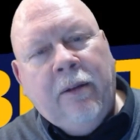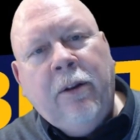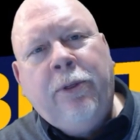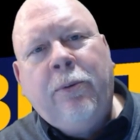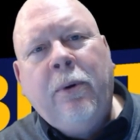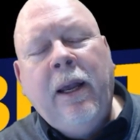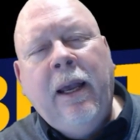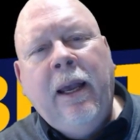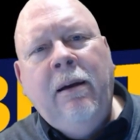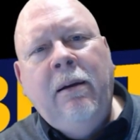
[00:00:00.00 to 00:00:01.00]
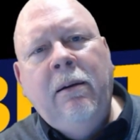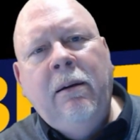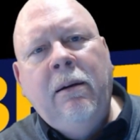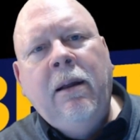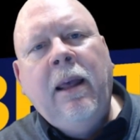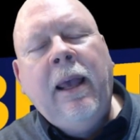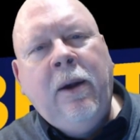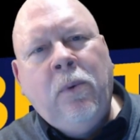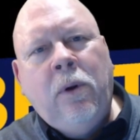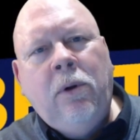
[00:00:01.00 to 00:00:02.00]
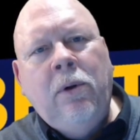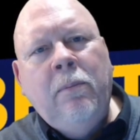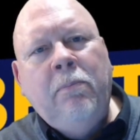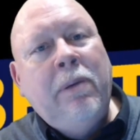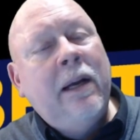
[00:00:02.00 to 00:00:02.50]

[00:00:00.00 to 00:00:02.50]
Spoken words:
in the three equal